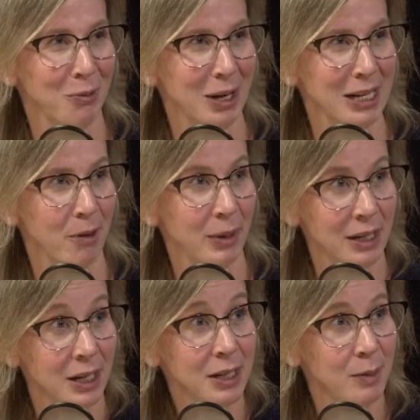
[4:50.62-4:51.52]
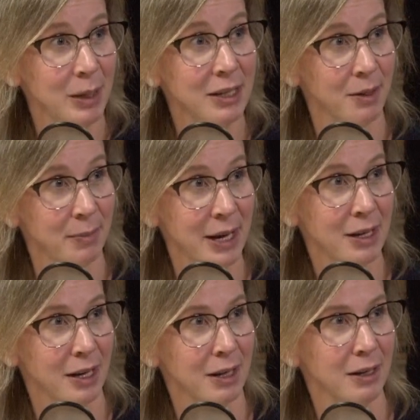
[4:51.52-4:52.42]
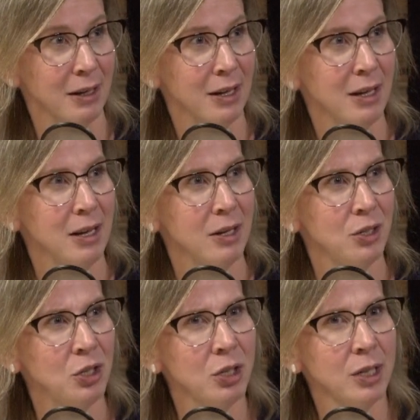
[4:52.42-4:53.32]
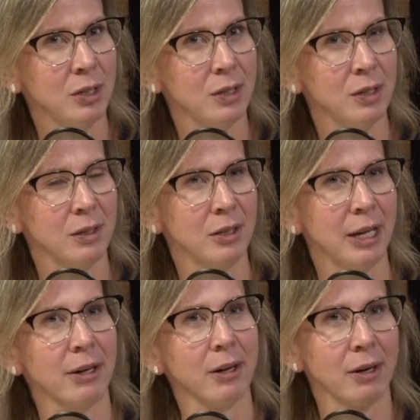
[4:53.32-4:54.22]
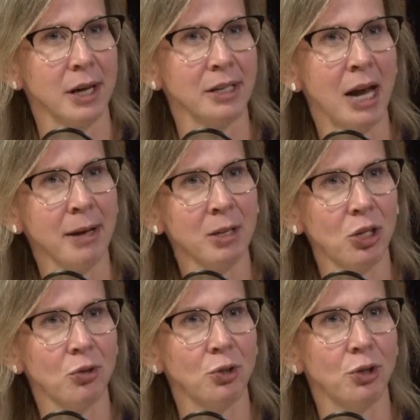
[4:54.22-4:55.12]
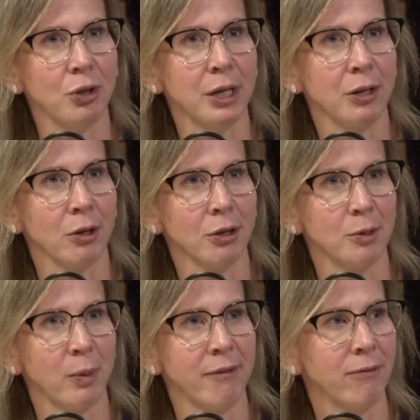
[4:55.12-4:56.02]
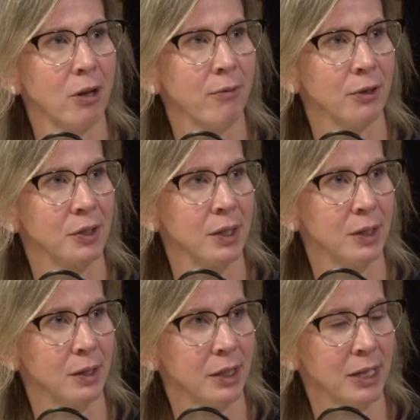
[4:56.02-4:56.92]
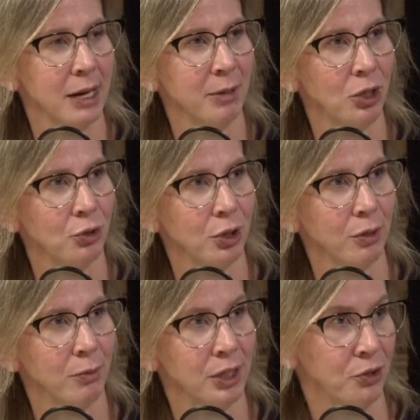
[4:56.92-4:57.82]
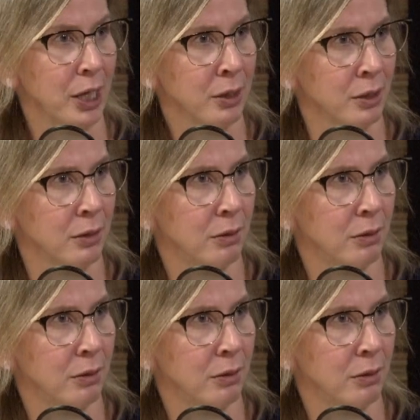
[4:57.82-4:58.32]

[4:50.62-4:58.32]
right now, but it is being debated. Is there a time that you should encourage blood flow versus a time that you should restrict?